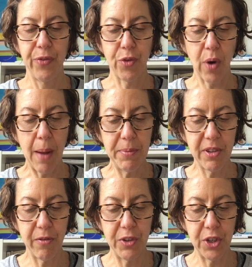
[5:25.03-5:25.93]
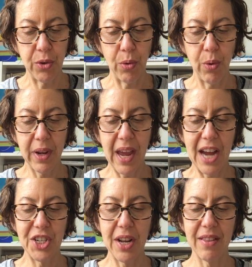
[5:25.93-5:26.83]
Drops of dew
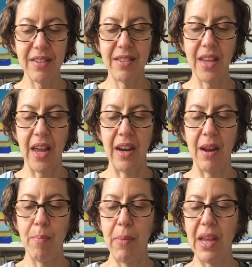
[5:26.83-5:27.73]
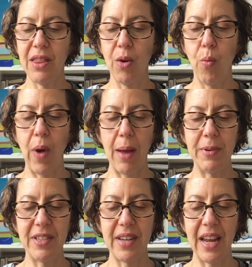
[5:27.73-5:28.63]
catching the sun made the web
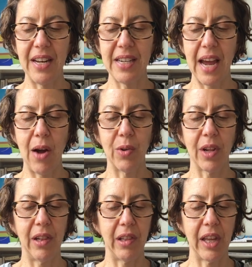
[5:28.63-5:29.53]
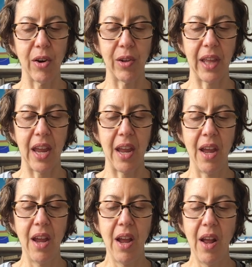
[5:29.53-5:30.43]
stand out clearly.
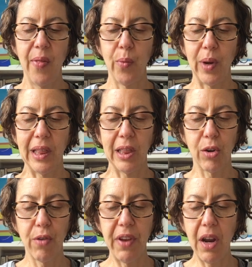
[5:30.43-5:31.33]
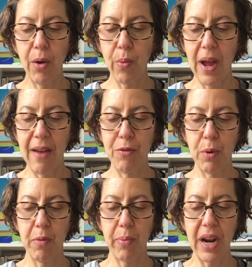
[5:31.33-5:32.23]
When Lurvy arrived
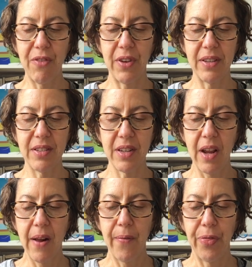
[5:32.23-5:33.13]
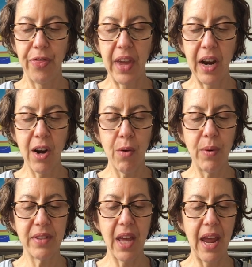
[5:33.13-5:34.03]
with breakfast, there
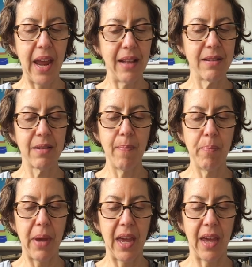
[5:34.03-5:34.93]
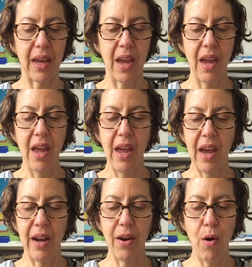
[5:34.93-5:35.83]
was the handsome pig,
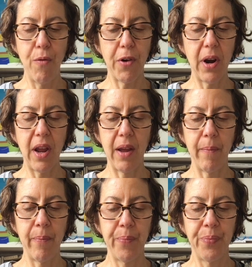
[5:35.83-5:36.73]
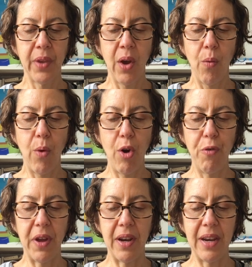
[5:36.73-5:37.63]
and over him,
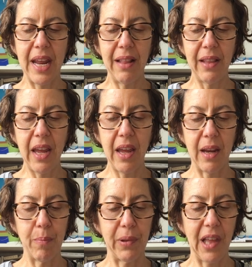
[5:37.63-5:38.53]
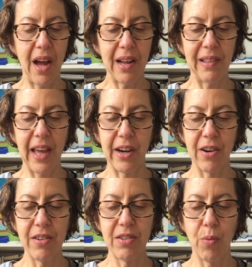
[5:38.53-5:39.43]
woven neatly in block
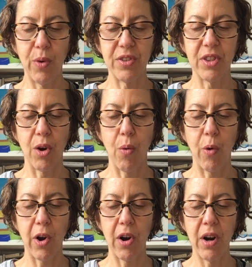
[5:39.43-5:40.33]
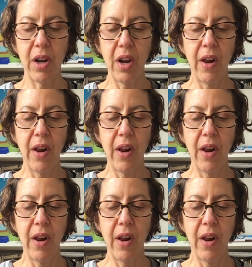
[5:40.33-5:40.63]
letters, was the word